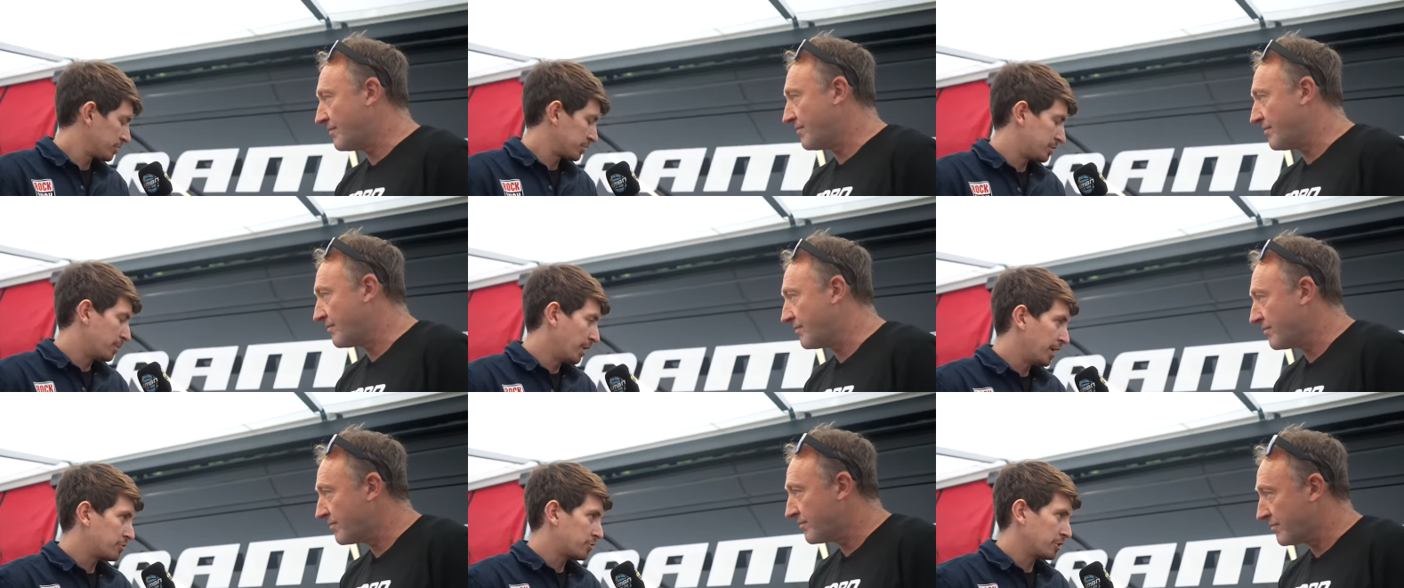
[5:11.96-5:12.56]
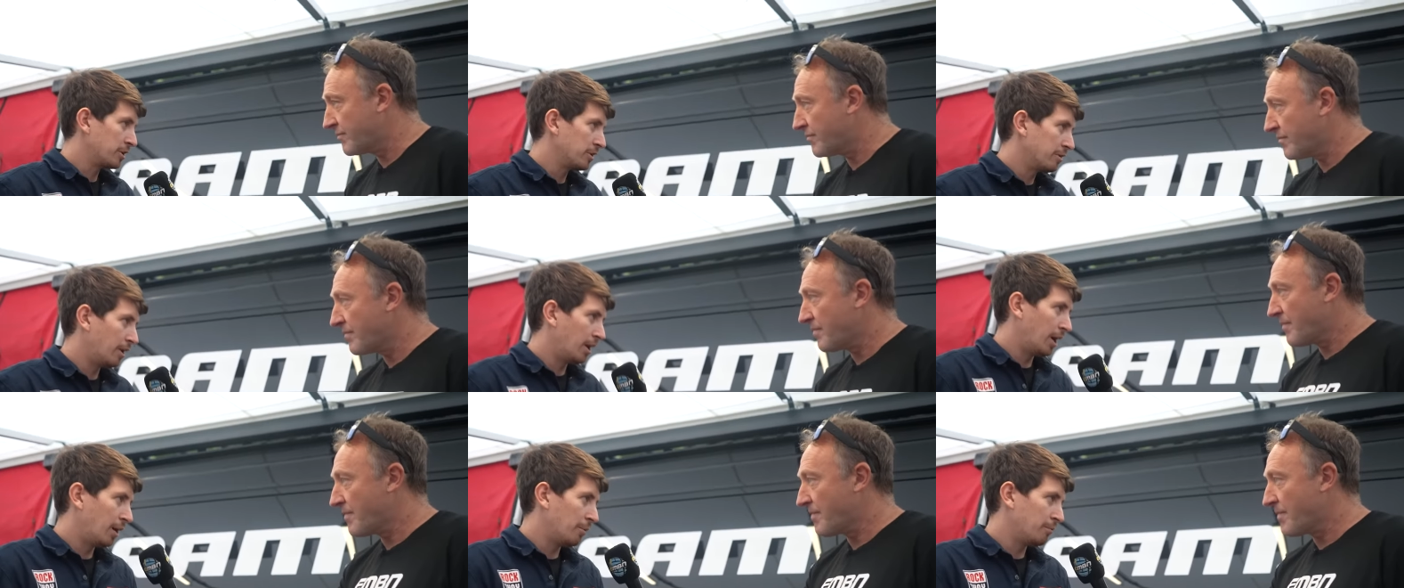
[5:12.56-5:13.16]
Speaker 1: just the battery.
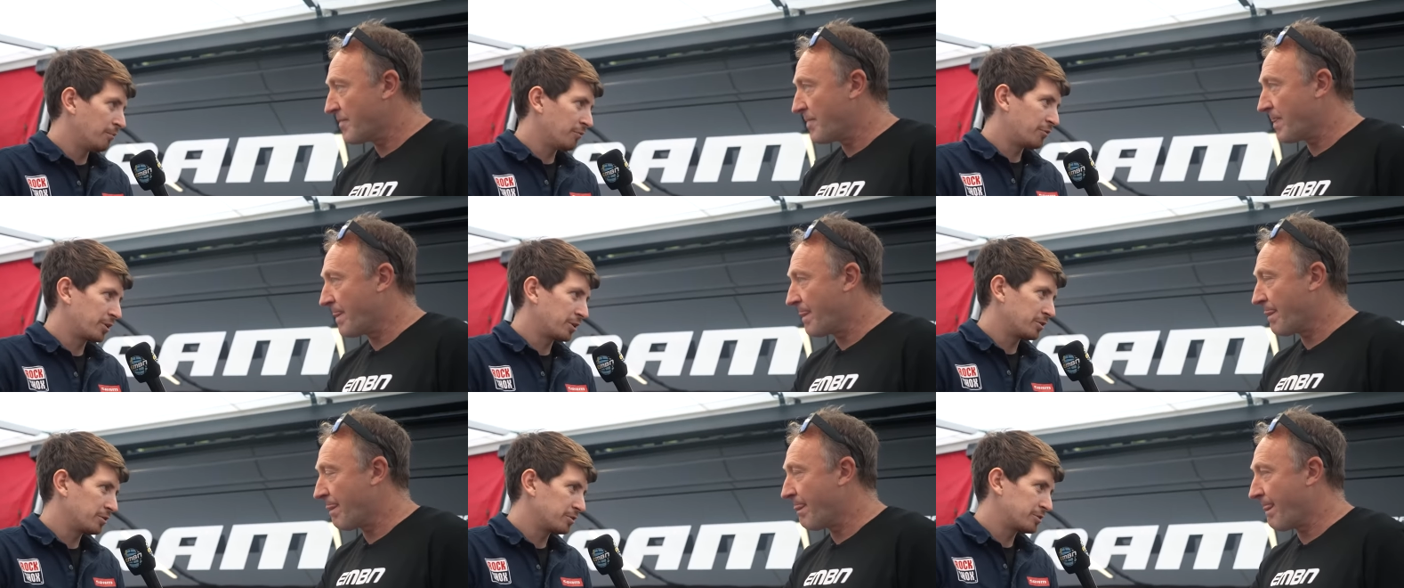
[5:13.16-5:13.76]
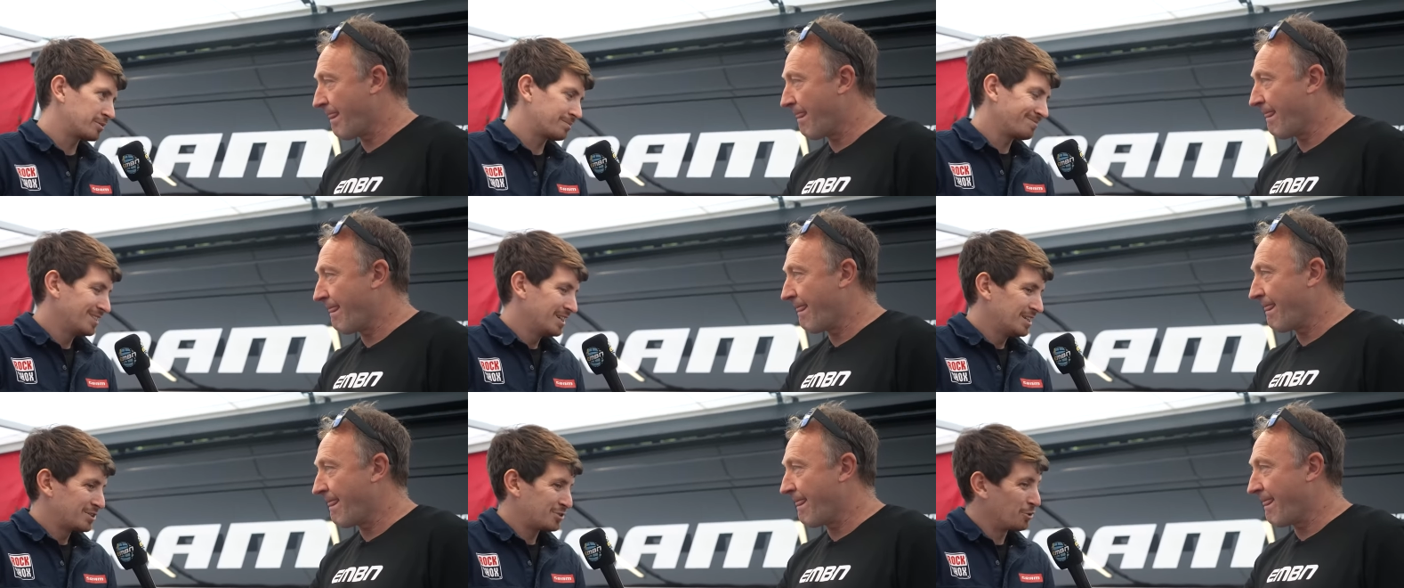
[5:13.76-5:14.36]
Um, figured
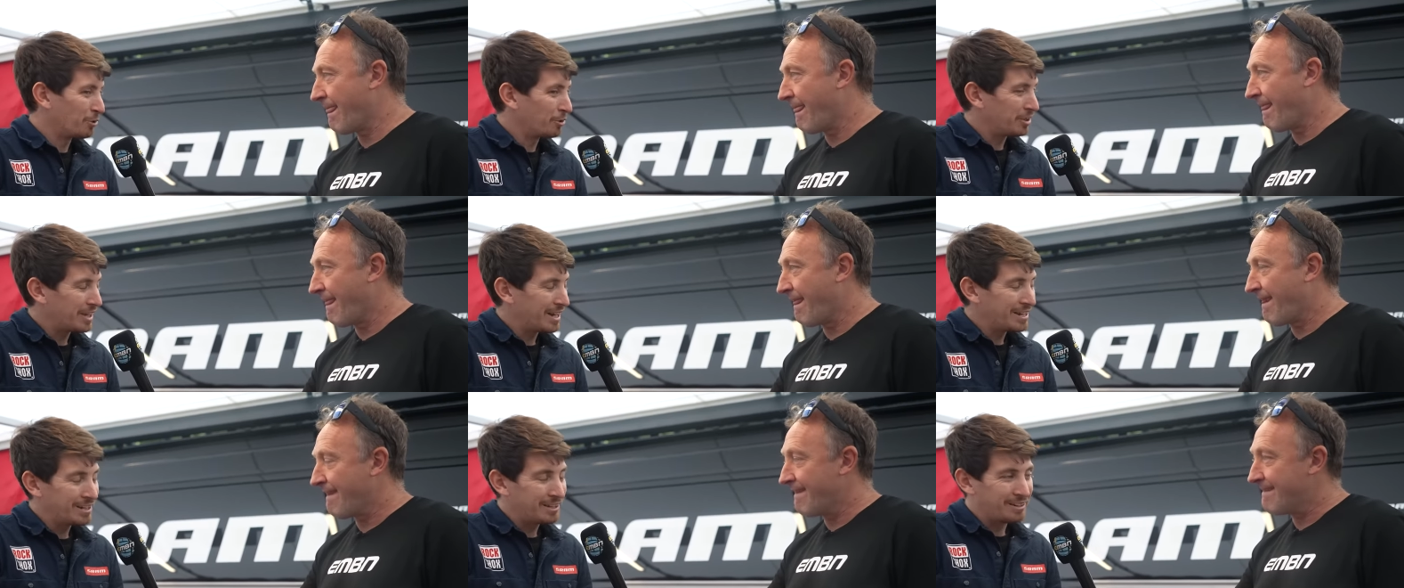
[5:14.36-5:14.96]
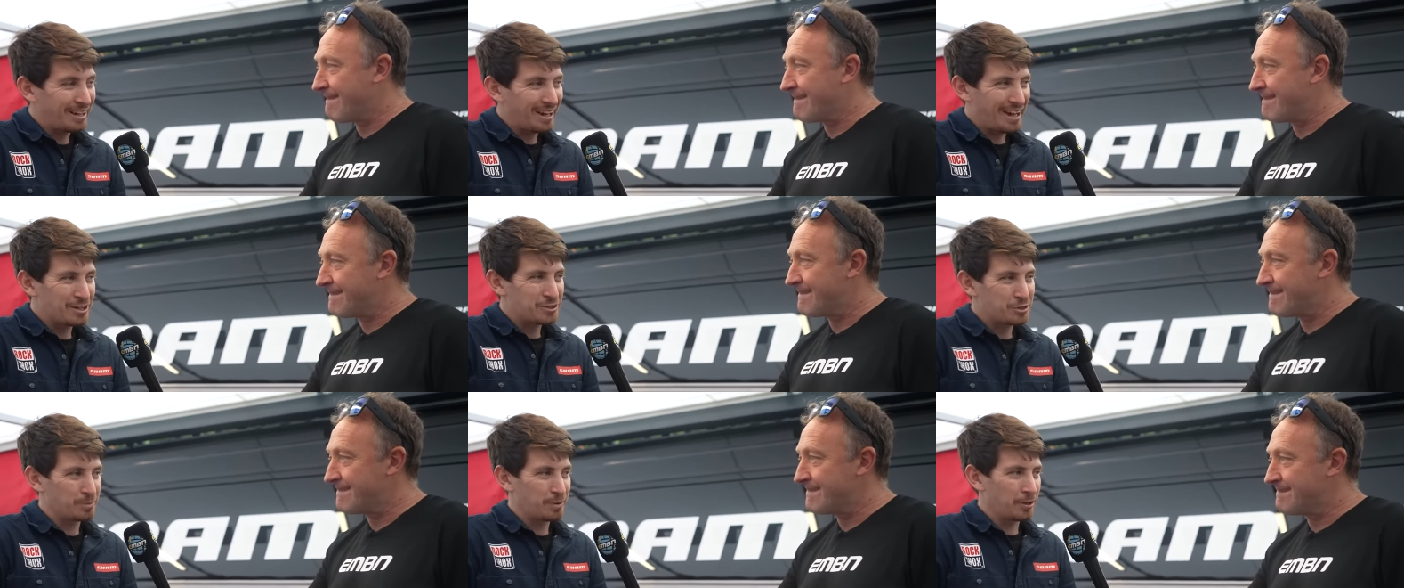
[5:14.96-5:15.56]
it's not really any
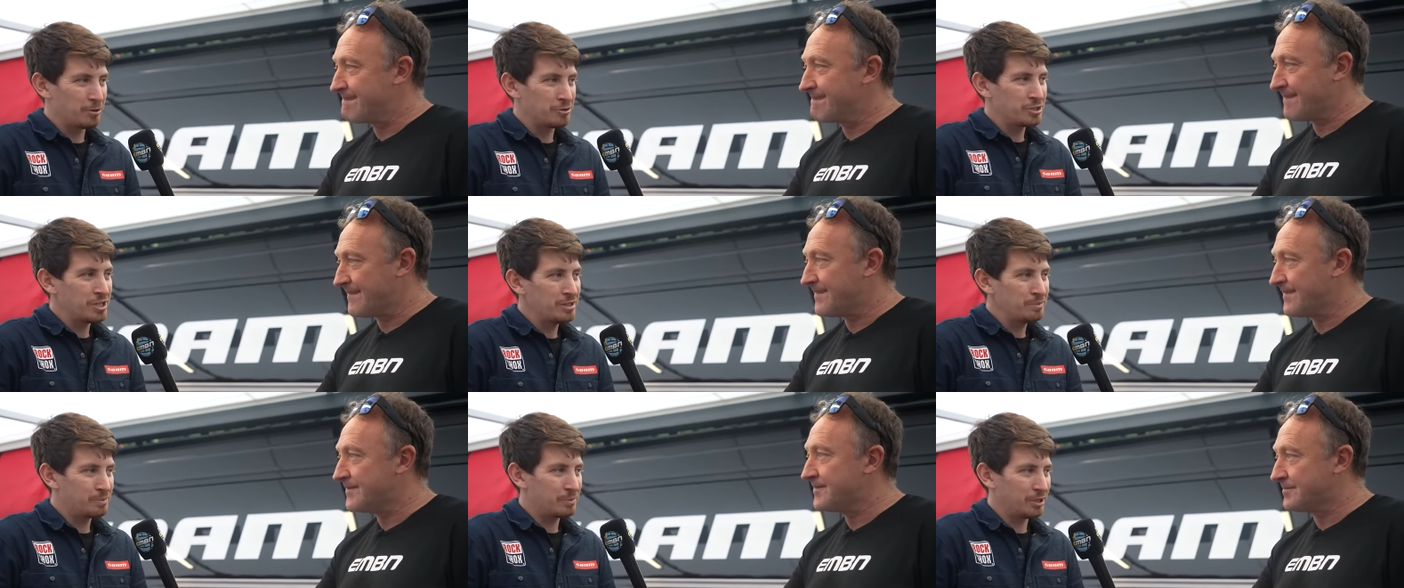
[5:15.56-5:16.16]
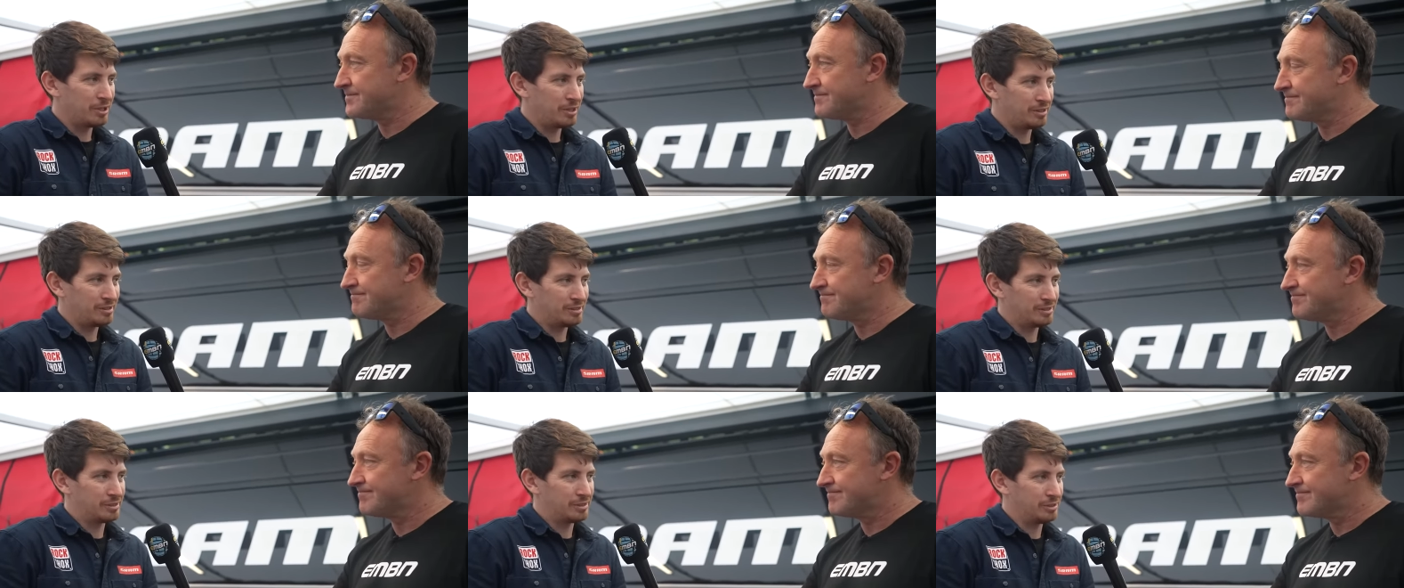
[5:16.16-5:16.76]
extra power drain, but
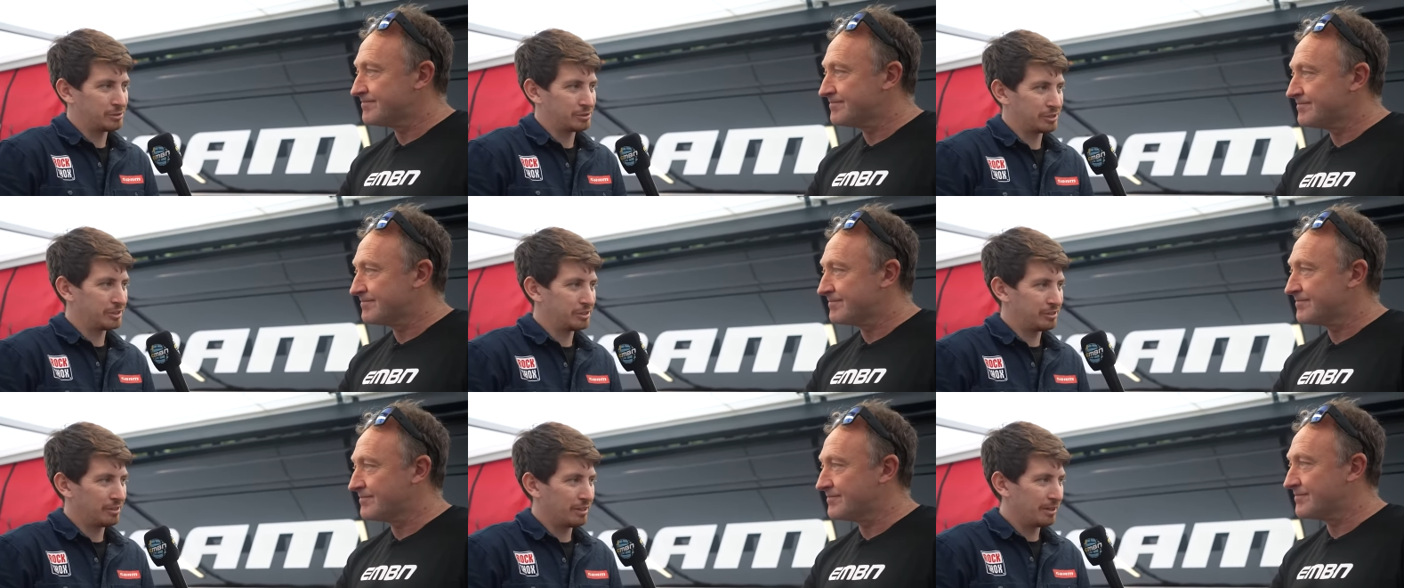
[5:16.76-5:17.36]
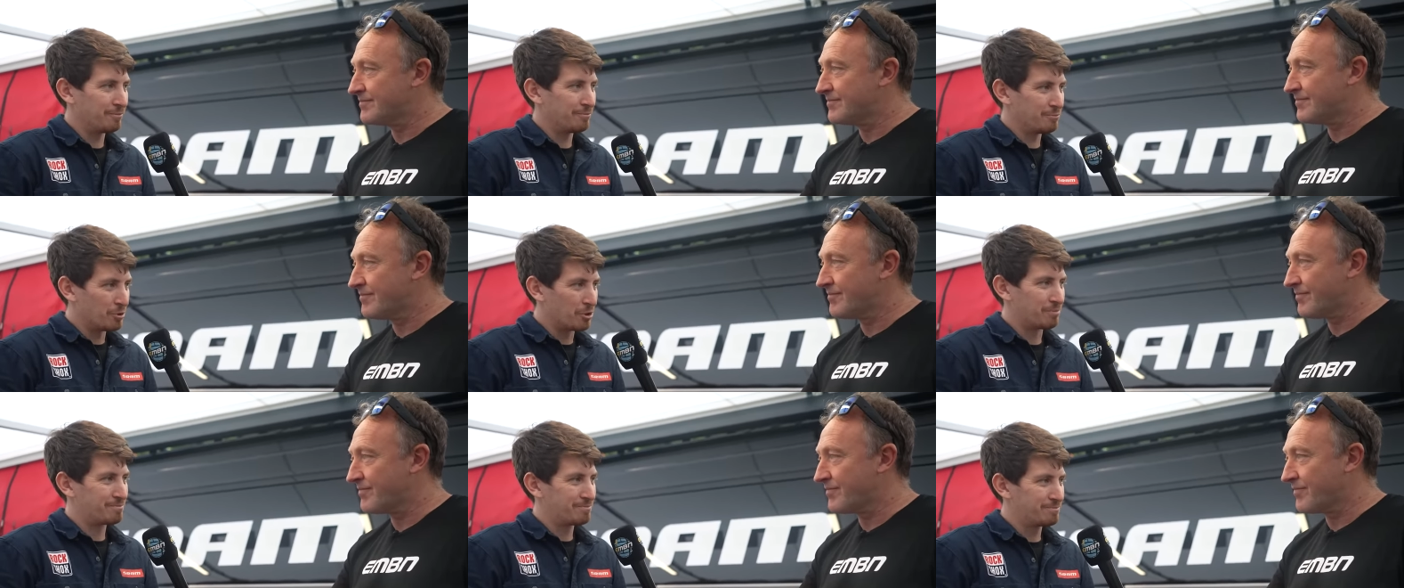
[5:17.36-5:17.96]
I was like, all right,
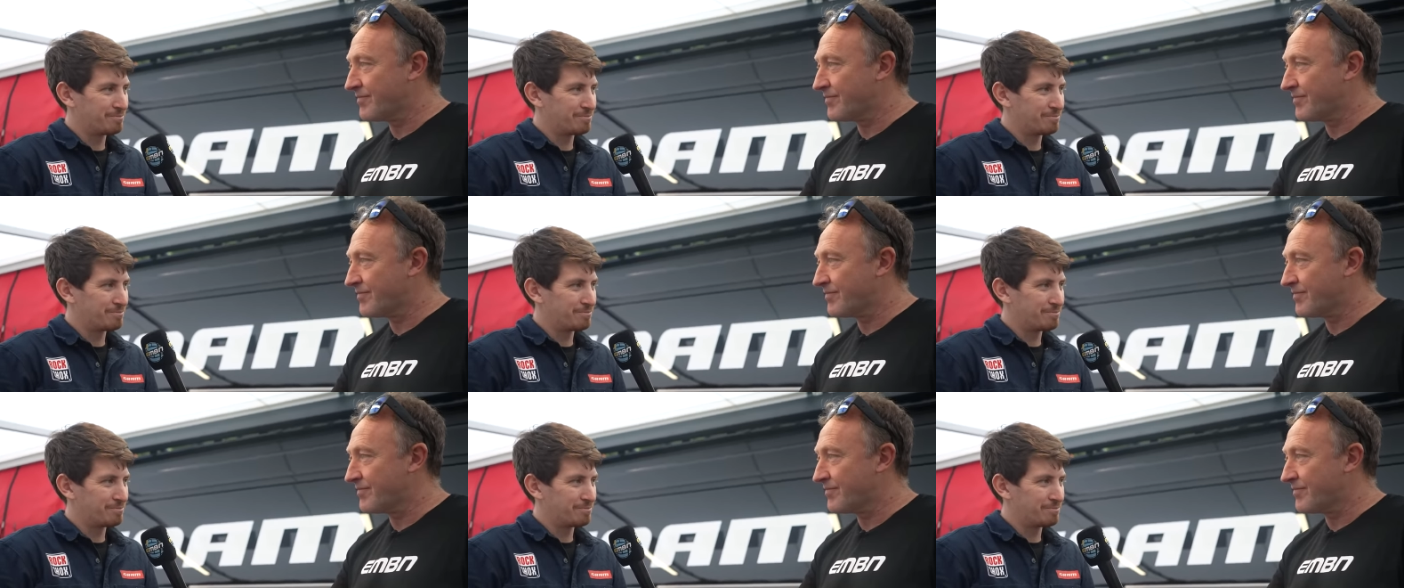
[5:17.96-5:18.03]
we're,